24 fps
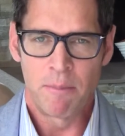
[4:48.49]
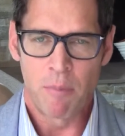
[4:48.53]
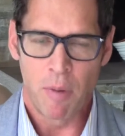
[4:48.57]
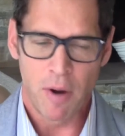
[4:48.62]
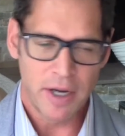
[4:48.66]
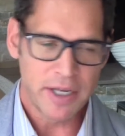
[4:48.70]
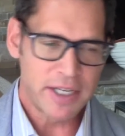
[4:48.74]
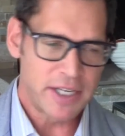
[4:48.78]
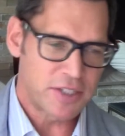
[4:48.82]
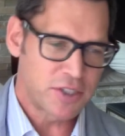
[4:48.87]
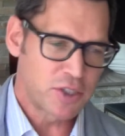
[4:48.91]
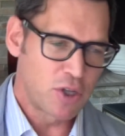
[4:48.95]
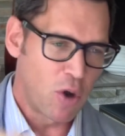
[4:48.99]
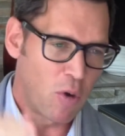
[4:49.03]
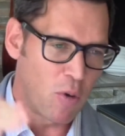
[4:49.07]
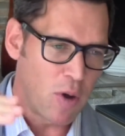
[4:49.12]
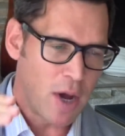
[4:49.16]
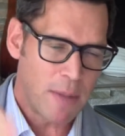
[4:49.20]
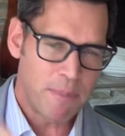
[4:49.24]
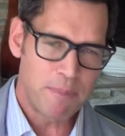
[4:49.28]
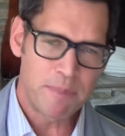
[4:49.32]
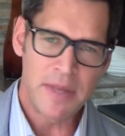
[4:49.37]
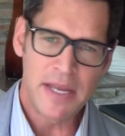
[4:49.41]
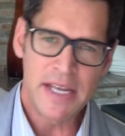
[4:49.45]
Markets
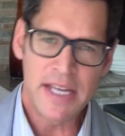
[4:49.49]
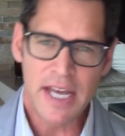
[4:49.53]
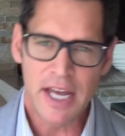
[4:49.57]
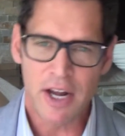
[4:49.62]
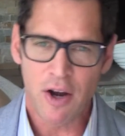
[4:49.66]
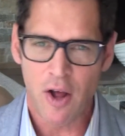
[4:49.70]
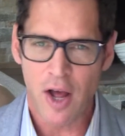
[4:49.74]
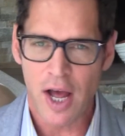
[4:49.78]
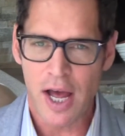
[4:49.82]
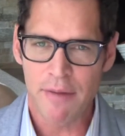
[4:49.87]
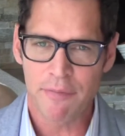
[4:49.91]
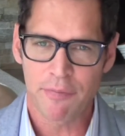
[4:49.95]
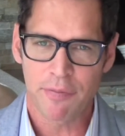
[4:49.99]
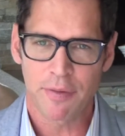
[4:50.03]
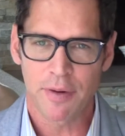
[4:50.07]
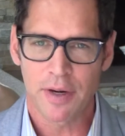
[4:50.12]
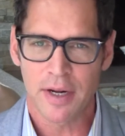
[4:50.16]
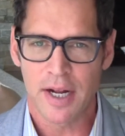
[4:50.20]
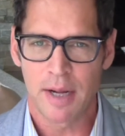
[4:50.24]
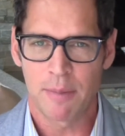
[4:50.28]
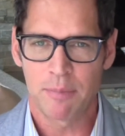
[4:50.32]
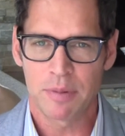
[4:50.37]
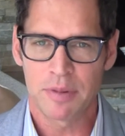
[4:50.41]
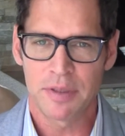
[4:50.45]
go up, they get hot
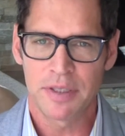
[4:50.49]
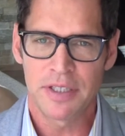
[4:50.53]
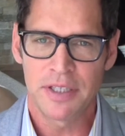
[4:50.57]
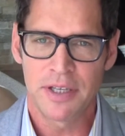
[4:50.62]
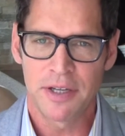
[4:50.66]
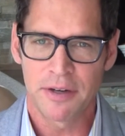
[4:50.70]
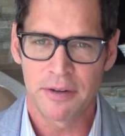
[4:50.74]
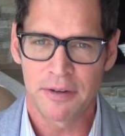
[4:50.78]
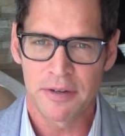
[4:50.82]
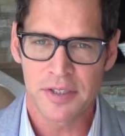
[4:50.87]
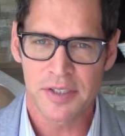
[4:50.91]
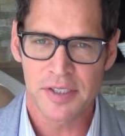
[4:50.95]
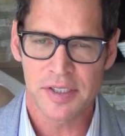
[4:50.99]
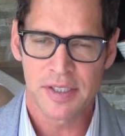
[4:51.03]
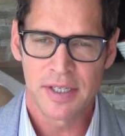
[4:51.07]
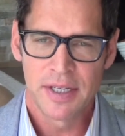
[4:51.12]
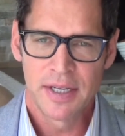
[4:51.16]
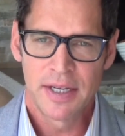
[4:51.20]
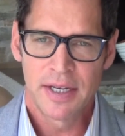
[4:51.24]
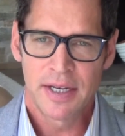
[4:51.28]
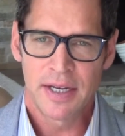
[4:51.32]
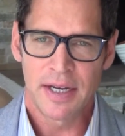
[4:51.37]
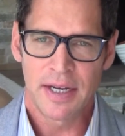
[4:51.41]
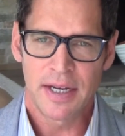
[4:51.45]
for a couple of
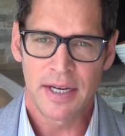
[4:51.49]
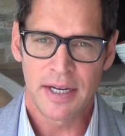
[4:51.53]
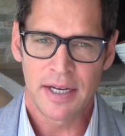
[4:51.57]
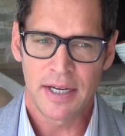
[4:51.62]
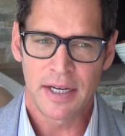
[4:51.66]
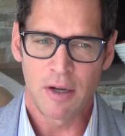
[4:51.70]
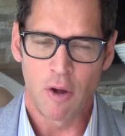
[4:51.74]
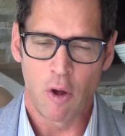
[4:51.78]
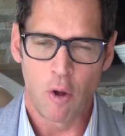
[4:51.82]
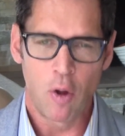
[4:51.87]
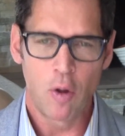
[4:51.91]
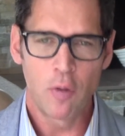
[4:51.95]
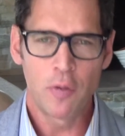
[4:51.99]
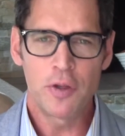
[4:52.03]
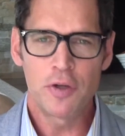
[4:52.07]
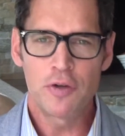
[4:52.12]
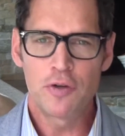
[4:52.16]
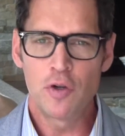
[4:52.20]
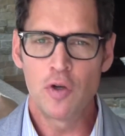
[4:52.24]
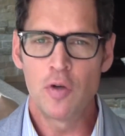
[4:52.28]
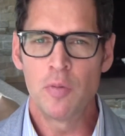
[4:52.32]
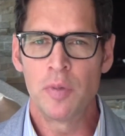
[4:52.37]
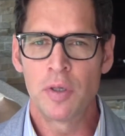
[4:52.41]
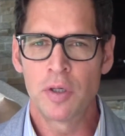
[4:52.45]
years. Uh, all
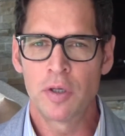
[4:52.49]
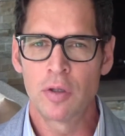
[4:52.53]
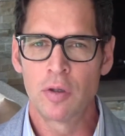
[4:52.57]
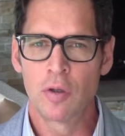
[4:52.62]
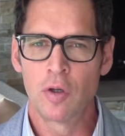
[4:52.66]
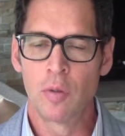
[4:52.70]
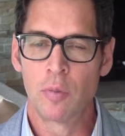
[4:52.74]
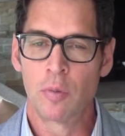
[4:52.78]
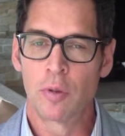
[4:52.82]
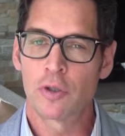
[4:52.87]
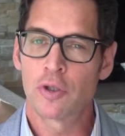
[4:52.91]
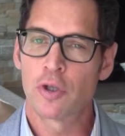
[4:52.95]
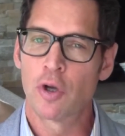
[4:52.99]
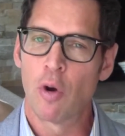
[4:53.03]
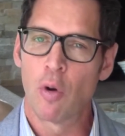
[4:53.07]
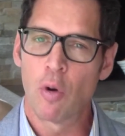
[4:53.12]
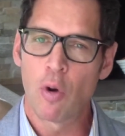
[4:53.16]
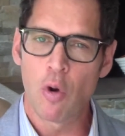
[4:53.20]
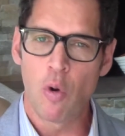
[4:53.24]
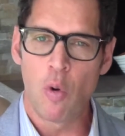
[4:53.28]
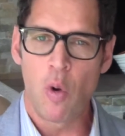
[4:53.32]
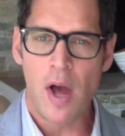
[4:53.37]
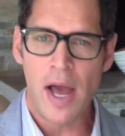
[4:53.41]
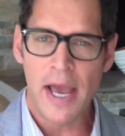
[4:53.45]
the doom and gloomers
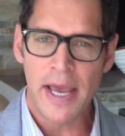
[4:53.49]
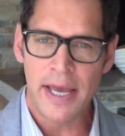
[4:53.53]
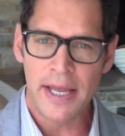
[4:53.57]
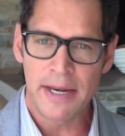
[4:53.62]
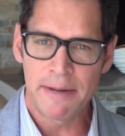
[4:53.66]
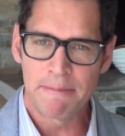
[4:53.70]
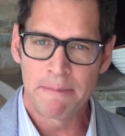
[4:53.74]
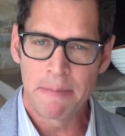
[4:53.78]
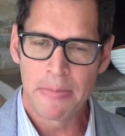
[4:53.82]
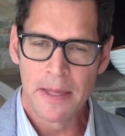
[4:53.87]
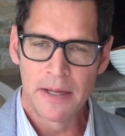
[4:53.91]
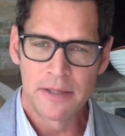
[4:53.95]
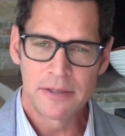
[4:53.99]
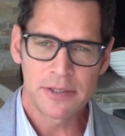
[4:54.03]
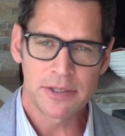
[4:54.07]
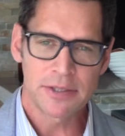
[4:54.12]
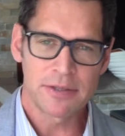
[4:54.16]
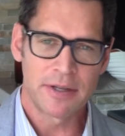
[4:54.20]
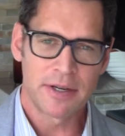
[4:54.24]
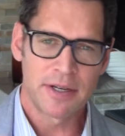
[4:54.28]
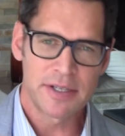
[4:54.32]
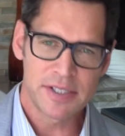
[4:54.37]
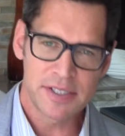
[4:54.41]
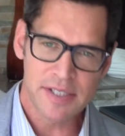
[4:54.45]
go quiet.
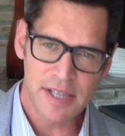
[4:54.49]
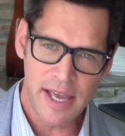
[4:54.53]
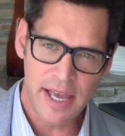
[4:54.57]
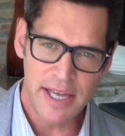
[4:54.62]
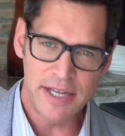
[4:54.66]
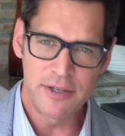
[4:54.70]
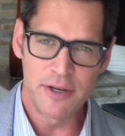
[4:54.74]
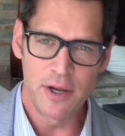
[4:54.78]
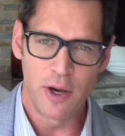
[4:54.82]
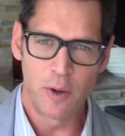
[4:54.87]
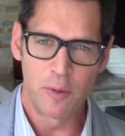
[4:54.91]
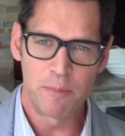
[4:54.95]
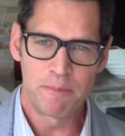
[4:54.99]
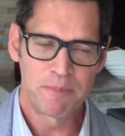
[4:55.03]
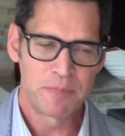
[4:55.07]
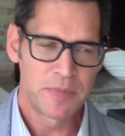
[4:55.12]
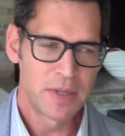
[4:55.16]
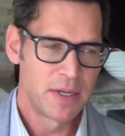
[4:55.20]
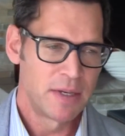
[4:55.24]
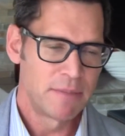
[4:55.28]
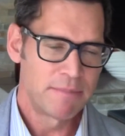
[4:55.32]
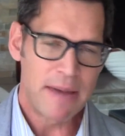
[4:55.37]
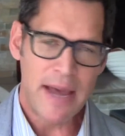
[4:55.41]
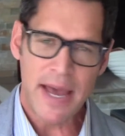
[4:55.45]
Just on a side note,
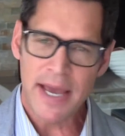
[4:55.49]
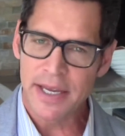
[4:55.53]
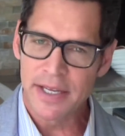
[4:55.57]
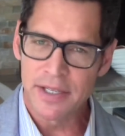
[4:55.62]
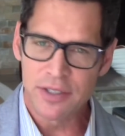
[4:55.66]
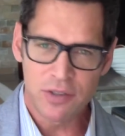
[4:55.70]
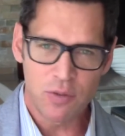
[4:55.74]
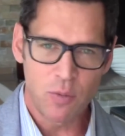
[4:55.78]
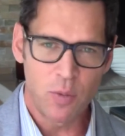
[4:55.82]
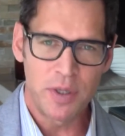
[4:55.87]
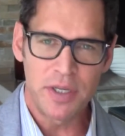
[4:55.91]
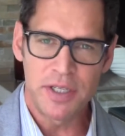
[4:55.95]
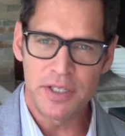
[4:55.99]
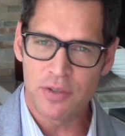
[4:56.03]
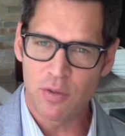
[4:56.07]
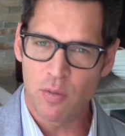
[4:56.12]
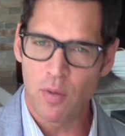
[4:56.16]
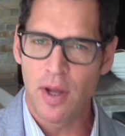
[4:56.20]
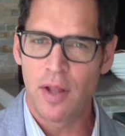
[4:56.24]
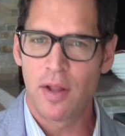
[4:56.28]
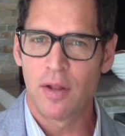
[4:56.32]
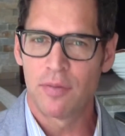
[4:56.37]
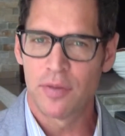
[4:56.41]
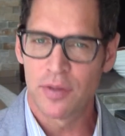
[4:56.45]
back in twenty
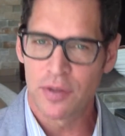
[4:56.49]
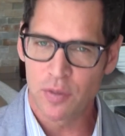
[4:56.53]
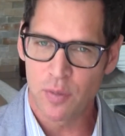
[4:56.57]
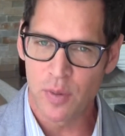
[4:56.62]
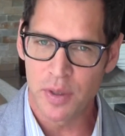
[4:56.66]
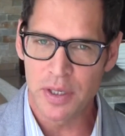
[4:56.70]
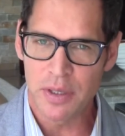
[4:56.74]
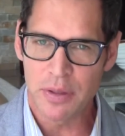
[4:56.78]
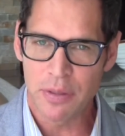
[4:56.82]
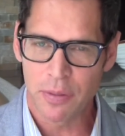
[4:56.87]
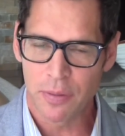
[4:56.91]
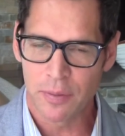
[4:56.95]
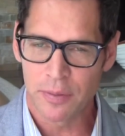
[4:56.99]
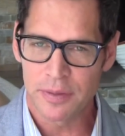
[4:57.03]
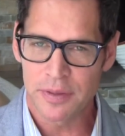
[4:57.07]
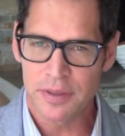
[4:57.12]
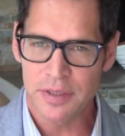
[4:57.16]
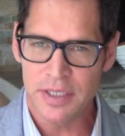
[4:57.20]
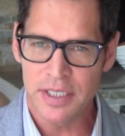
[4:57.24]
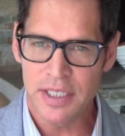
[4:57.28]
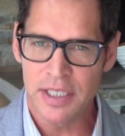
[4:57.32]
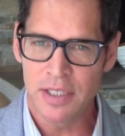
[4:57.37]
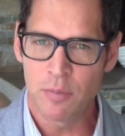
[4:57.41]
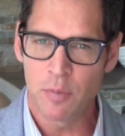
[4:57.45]
twelve and twenty
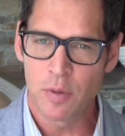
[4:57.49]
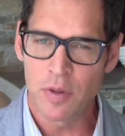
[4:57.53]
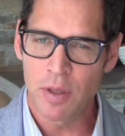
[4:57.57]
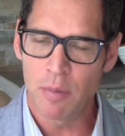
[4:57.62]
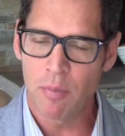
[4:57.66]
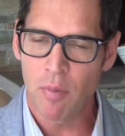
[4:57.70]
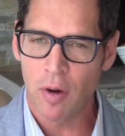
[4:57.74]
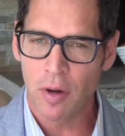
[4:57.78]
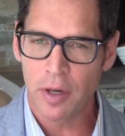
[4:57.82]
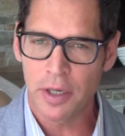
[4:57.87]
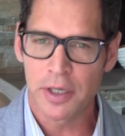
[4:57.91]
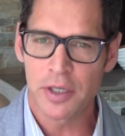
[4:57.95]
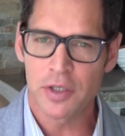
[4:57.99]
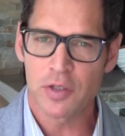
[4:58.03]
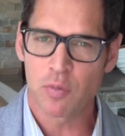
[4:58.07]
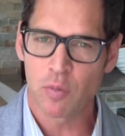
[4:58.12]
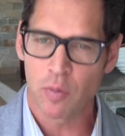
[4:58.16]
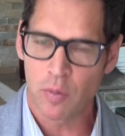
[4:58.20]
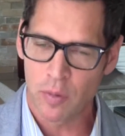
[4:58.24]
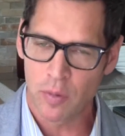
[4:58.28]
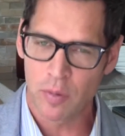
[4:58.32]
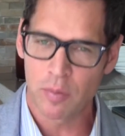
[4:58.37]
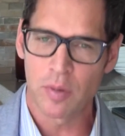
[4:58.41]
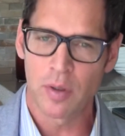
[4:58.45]
thirteen, when the markets
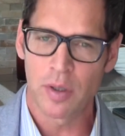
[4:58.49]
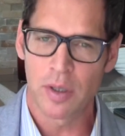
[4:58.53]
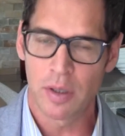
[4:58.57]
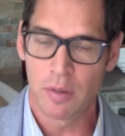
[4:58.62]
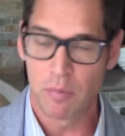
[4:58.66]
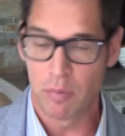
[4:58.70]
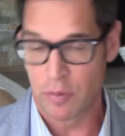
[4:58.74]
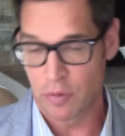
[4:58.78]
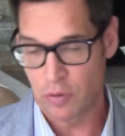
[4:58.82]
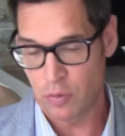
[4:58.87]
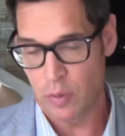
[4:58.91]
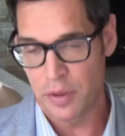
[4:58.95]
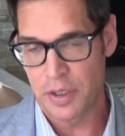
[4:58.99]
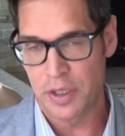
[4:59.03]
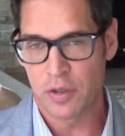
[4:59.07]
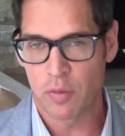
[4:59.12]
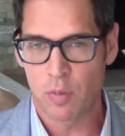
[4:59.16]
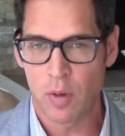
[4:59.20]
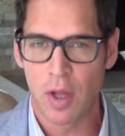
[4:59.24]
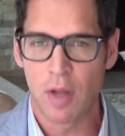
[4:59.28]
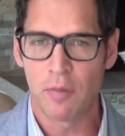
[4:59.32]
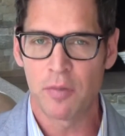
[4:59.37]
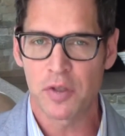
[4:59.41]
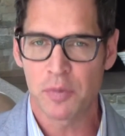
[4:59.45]
were, uh, when twenty
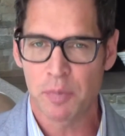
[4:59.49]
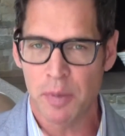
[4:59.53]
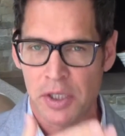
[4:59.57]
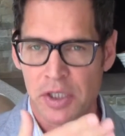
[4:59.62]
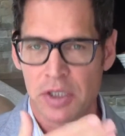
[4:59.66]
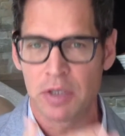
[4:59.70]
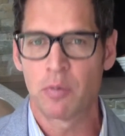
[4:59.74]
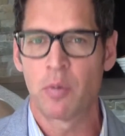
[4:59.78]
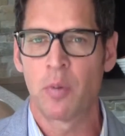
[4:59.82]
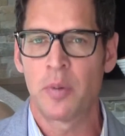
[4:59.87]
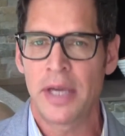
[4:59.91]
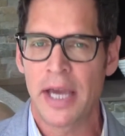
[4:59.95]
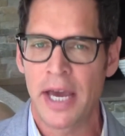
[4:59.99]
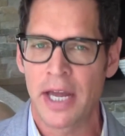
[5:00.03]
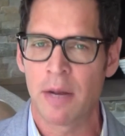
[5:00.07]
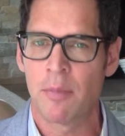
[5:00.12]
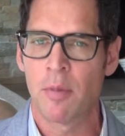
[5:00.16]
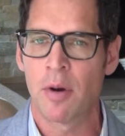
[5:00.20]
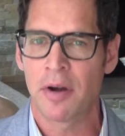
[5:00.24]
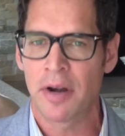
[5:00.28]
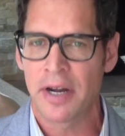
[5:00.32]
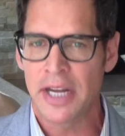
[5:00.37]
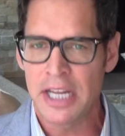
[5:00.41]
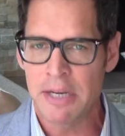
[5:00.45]
twelve especially, when we had
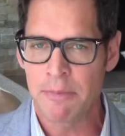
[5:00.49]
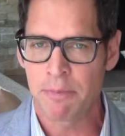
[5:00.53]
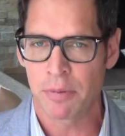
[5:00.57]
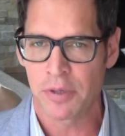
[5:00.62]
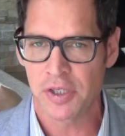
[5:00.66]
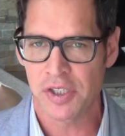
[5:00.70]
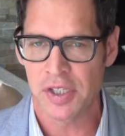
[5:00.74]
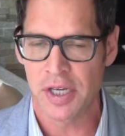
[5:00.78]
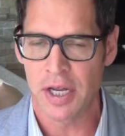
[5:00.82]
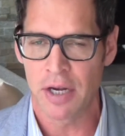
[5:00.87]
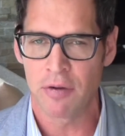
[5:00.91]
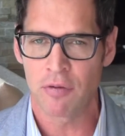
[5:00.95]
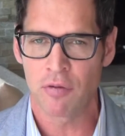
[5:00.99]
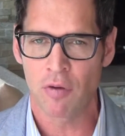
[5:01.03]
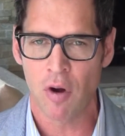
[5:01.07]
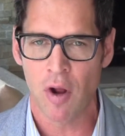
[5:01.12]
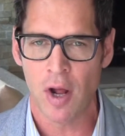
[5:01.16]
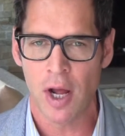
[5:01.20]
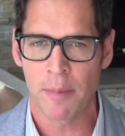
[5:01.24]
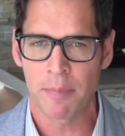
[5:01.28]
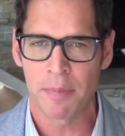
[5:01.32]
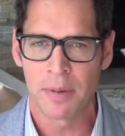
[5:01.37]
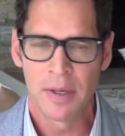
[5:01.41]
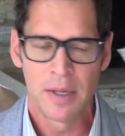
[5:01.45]
about an eight percent
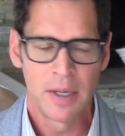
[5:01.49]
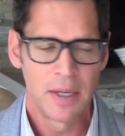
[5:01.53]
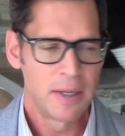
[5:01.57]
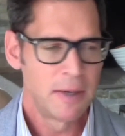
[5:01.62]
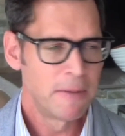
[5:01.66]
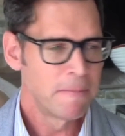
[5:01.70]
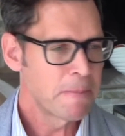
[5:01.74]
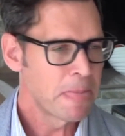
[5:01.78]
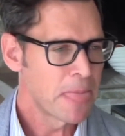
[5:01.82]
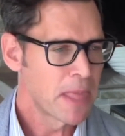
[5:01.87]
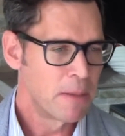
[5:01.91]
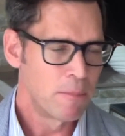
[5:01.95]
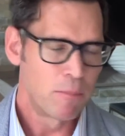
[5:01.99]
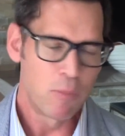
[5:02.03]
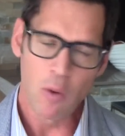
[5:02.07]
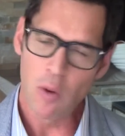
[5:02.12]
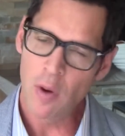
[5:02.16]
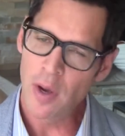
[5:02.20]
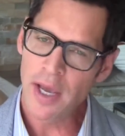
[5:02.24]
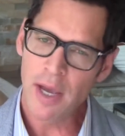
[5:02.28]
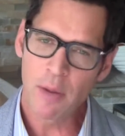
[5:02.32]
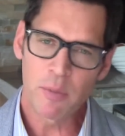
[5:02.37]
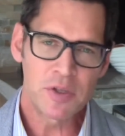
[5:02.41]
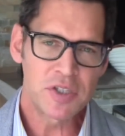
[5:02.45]
drop,
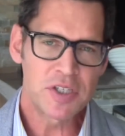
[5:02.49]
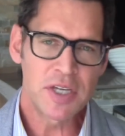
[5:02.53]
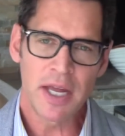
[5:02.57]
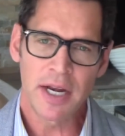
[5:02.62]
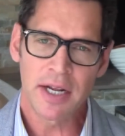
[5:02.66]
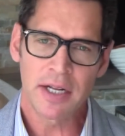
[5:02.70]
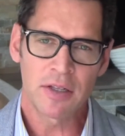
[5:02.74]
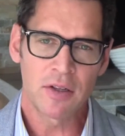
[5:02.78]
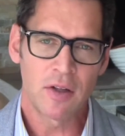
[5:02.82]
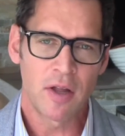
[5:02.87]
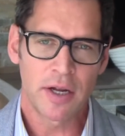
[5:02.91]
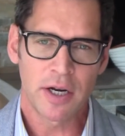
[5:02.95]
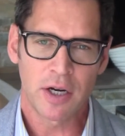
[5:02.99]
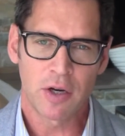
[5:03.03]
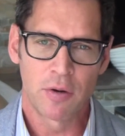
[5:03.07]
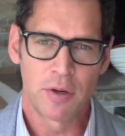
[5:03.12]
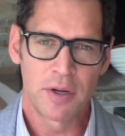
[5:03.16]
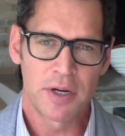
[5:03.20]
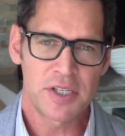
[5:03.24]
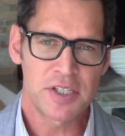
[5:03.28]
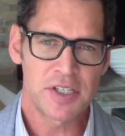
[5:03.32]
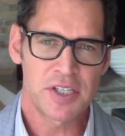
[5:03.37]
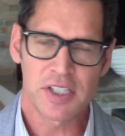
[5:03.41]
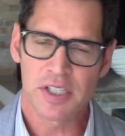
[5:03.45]
boy, I was getting a lot of
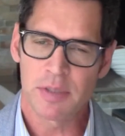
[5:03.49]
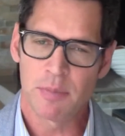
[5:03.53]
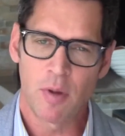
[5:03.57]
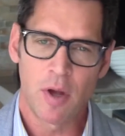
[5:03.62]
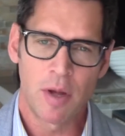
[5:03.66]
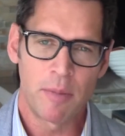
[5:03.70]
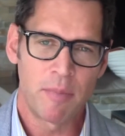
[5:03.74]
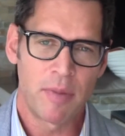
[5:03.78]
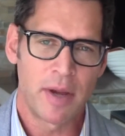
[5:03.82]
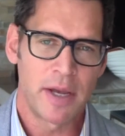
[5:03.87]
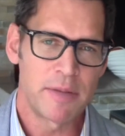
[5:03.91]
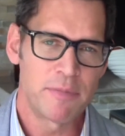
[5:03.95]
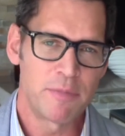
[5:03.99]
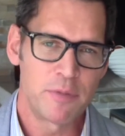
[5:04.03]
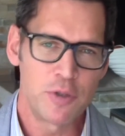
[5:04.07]
criticism on my